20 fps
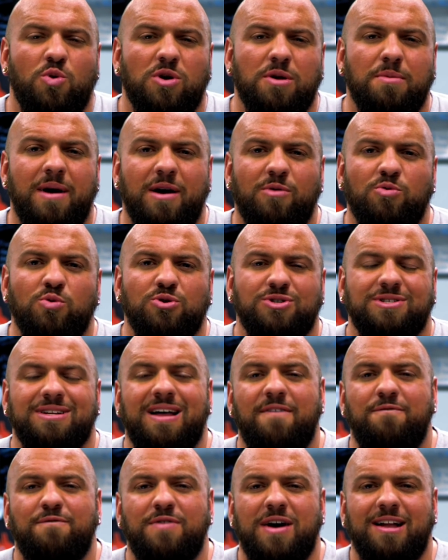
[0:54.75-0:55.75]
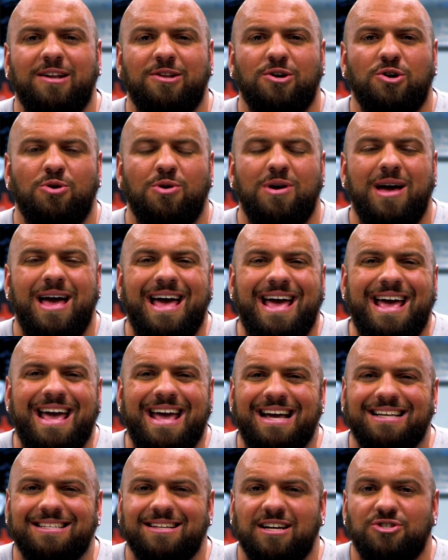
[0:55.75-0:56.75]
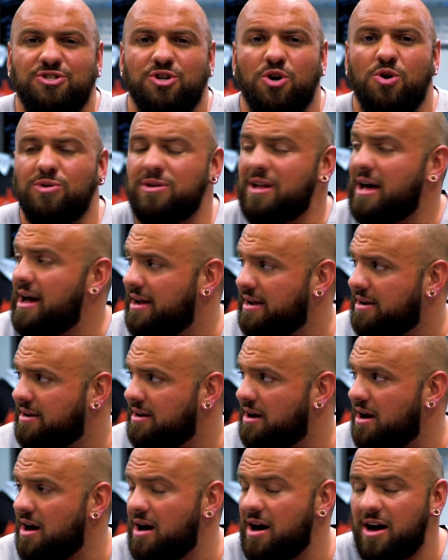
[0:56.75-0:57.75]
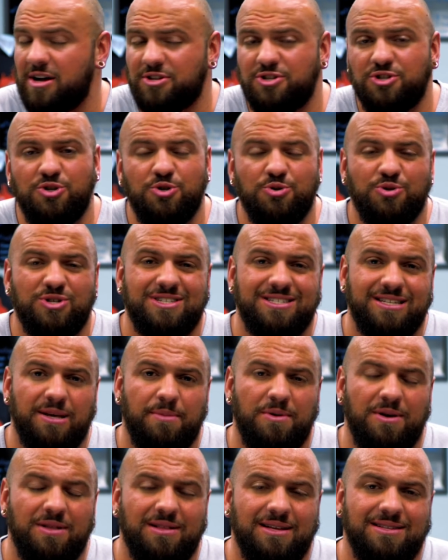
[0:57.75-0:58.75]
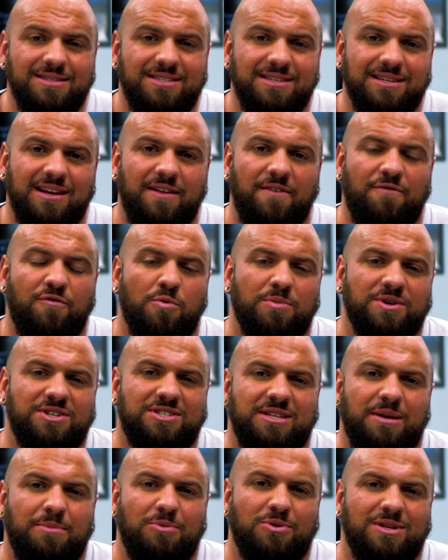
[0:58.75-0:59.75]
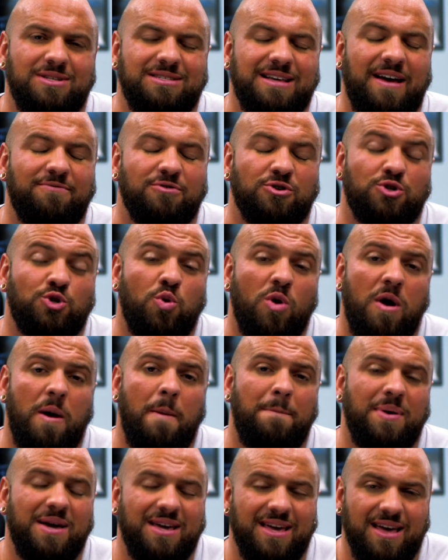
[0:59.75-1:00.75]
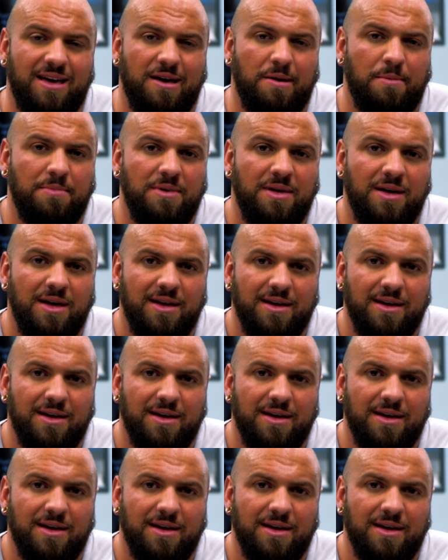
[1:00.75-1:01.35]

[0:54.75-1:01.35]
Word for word: One of my rules that I follow is I don't like to do stimulants, any form of stimulants after 12 p.m.